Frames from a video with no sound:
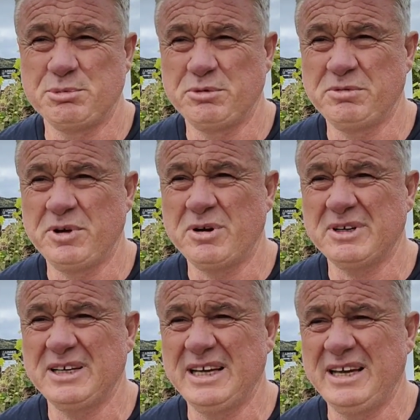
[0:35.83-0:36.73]
small flock,
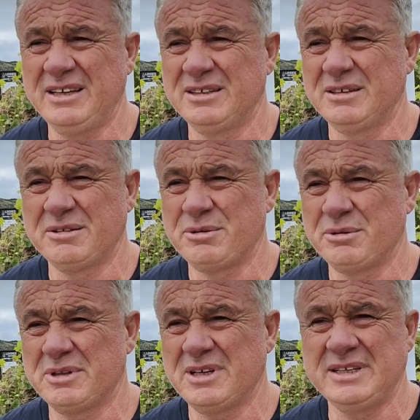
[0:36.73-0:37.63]
and I
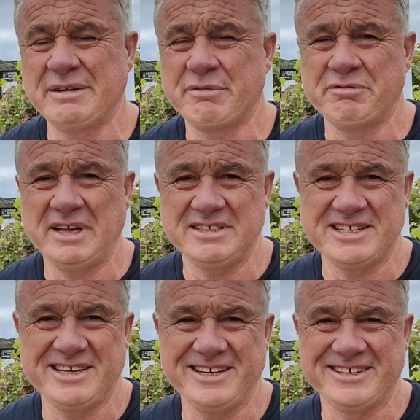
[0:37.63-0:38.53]
thought it never floods
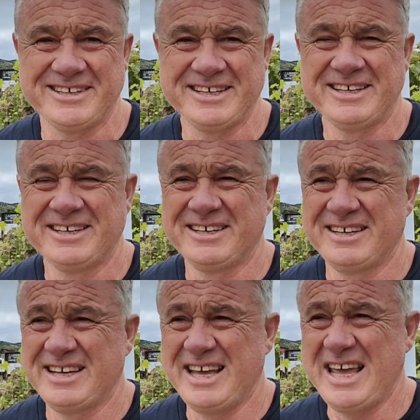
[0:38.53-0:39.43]
here.
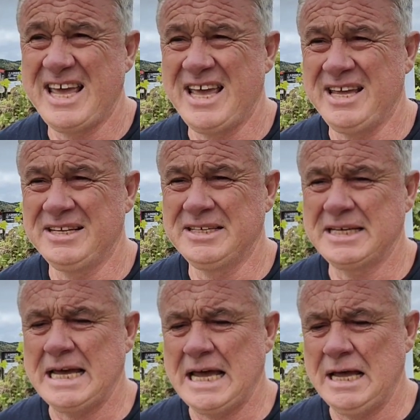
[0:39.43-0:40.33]
And
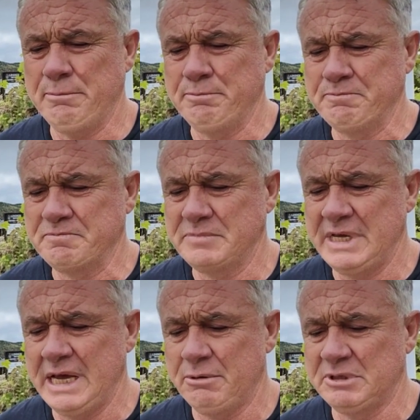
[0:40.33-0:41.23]

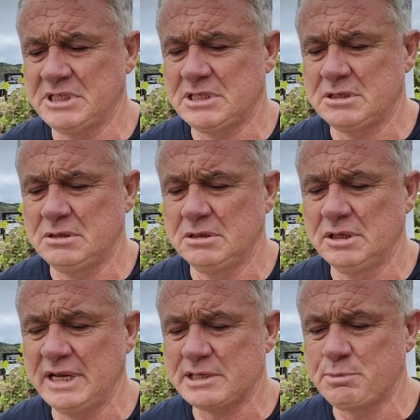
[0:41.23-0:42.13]
yeah, we just,
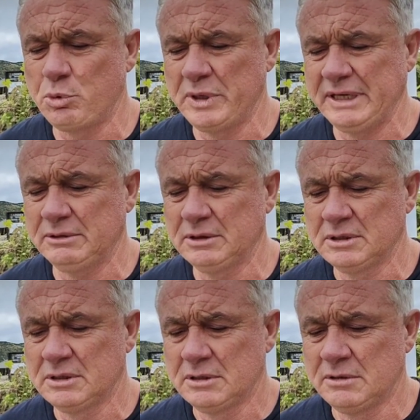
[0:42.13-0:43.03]
next morning,
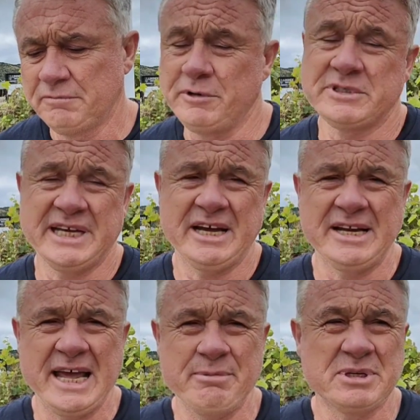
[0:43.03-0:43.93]
firstly our
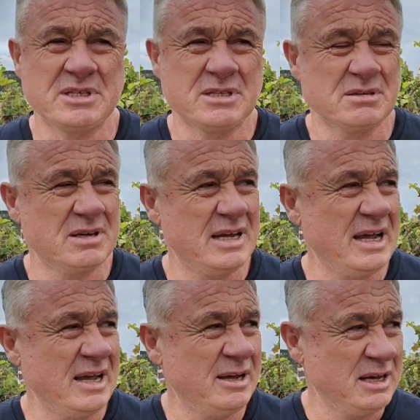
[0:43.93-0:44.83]
neighbours
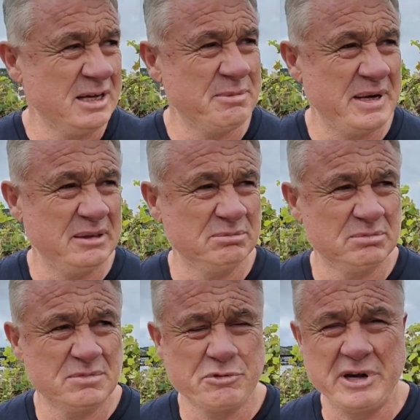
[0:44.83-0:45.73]
at about
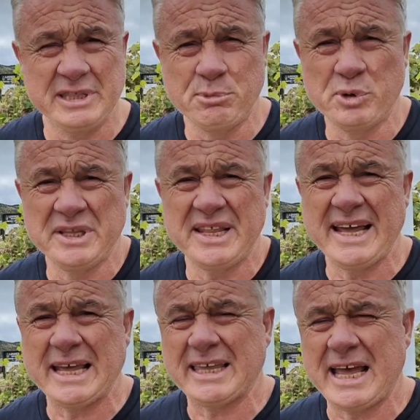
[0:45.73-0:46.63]
3 in the morning,
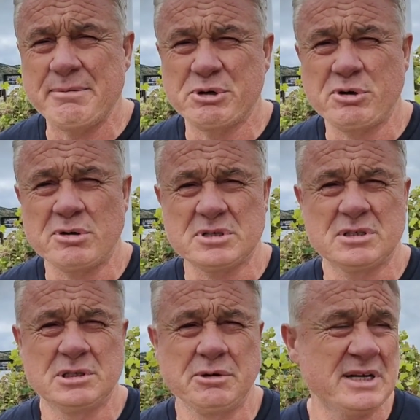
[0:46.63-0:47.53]
they came across
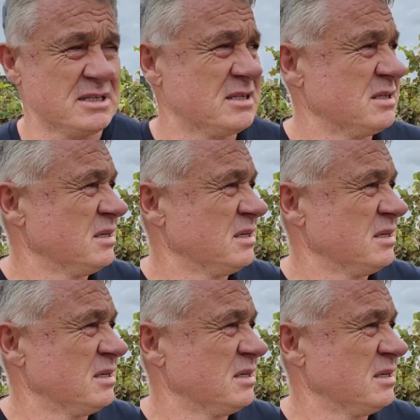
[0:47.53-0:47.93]
to us